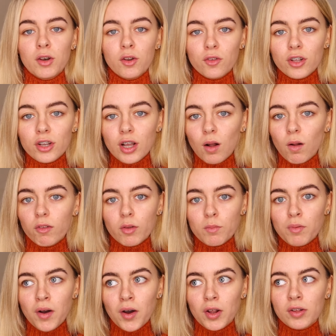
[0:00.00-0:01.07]
another golden
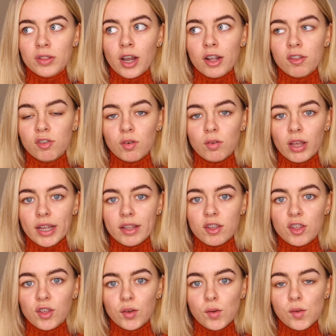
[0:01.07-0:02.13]
product that I do like
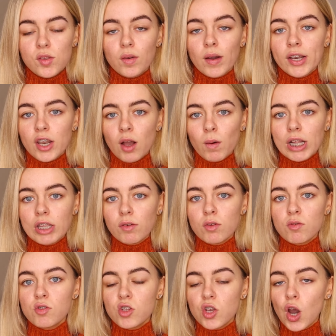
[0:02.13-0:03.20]
to use, so I know I don't
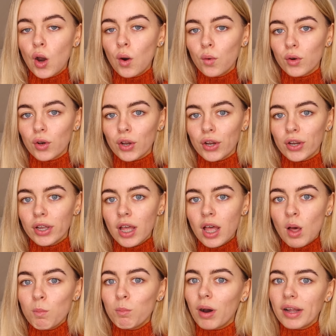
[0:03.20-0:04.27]
use toner,
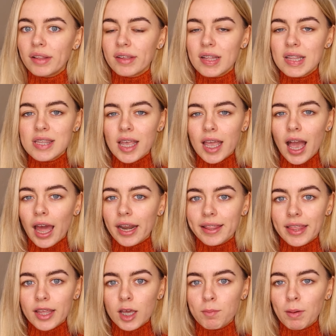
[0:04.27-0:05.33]
but I didn't say
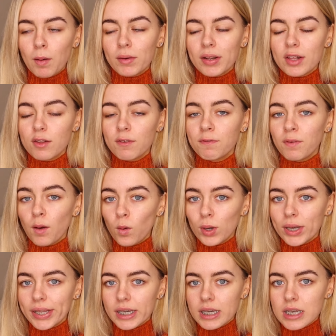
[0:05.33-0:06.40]
anything about an
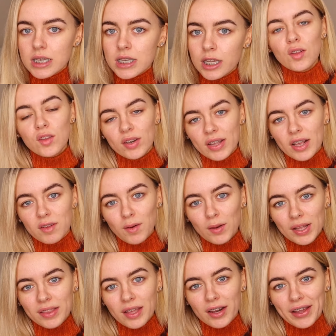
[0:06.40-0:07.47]
exfoliant. So the
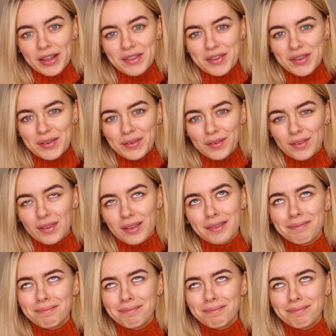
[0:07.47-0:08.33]
exfoliant that I like to use,